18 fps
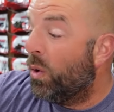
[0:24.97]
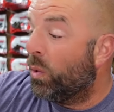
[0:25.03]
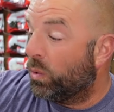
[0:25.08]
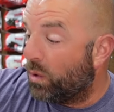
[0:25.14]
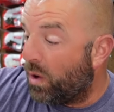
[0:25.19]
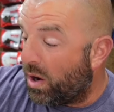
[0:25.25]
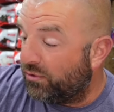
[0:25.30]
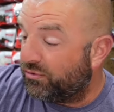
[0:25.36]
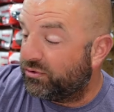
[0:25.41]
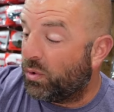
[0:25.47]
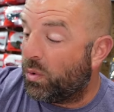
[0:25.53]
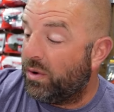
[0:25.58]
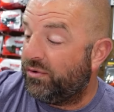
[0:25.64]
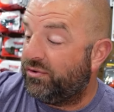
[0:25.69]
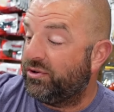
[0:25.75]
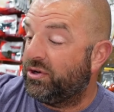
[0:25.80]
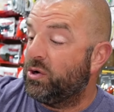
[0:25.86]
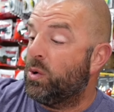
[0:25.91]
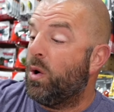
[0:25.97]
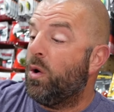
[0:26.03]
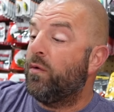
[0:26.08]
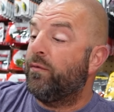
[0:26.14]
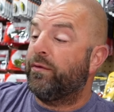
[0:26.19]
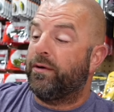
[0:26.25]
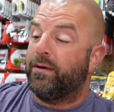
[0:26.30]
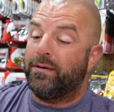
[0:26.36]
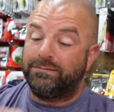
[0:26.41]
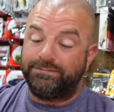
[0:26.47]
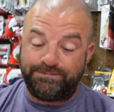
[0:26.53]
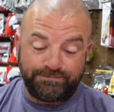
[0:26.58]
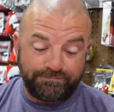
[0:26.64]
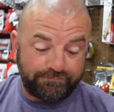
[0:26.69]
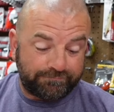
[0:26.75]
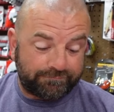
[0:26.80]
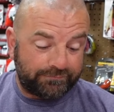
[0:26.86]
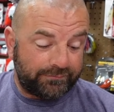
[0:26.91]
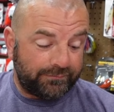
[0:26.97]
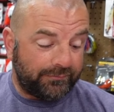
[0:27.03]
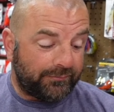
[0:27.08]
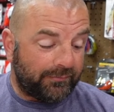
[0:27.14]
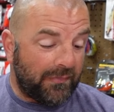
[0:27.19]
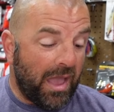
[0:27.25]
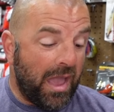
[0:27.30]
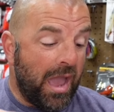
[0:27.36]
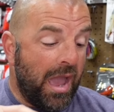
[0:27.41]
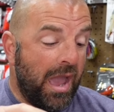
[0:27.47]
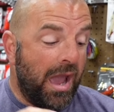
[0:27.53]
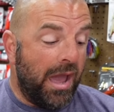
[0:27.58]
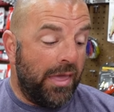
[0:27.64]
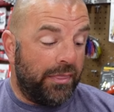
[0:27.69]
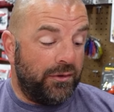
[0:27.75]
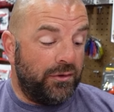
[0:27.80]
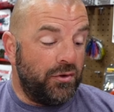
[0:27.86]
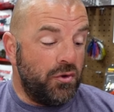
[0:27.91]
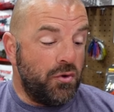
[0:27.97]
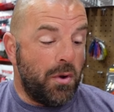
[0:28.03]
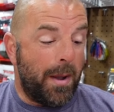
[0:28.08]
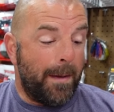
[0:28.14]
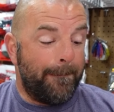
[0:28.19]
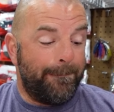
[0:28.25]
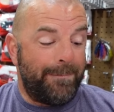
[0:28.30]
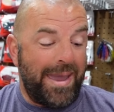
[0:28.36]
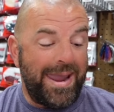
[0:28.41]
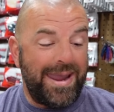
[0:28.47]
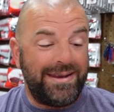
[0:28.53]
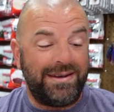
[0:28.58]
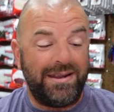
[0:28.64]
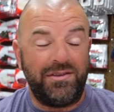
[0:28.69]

We're also going to go over the new Bait